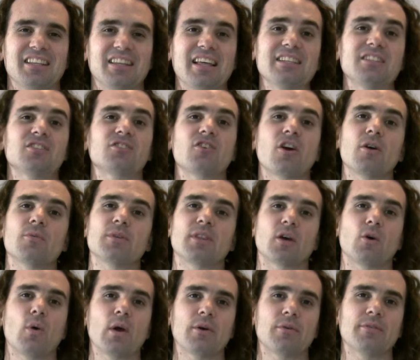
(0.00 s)
Let's start with
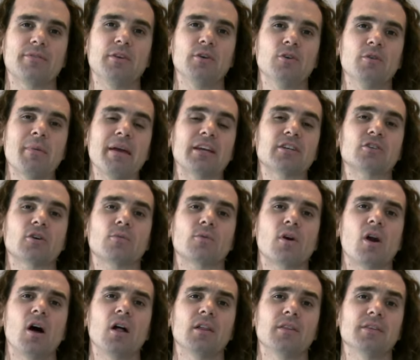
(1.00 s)
a quick review to make sure
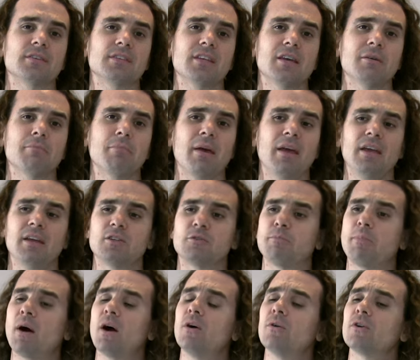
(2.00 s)
we're all on the same
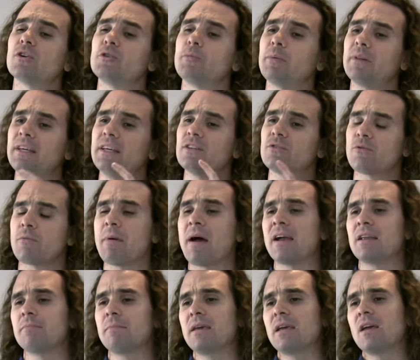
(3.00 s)
page. Bo, could you please
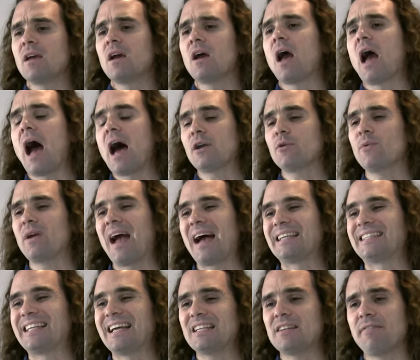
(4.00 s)
remind me, how do we
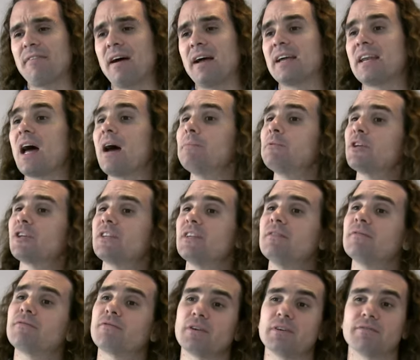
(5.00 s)
identify an object
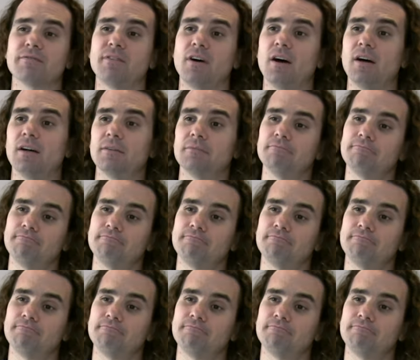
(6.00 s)
in free fall?